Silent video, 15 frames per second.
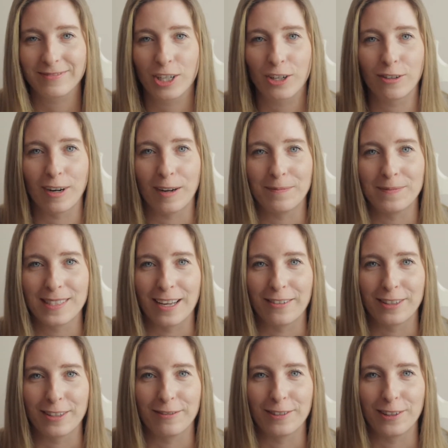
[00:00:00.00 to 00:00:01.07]
crumbs
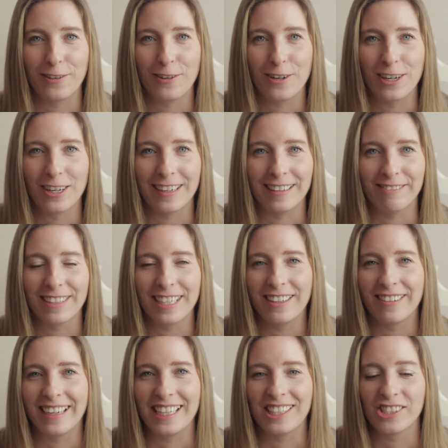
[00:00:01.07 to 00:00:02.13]
off the floor and
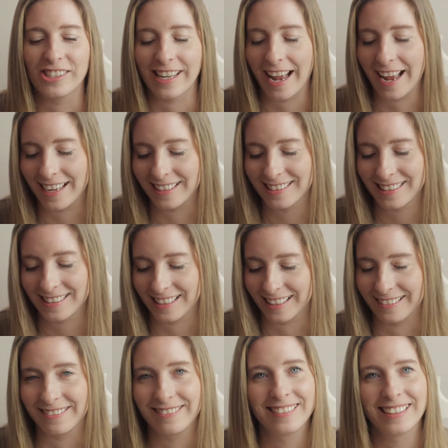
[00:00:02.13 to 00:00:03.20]
rearrange desks
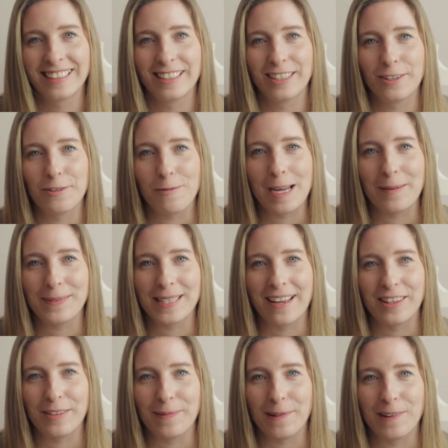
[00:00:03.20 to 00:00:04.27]
and wipe
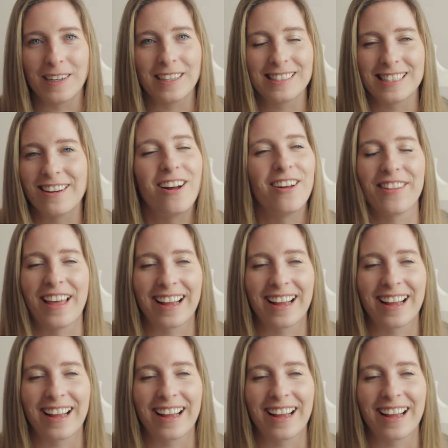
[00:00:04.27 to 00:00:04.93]
down the boards and all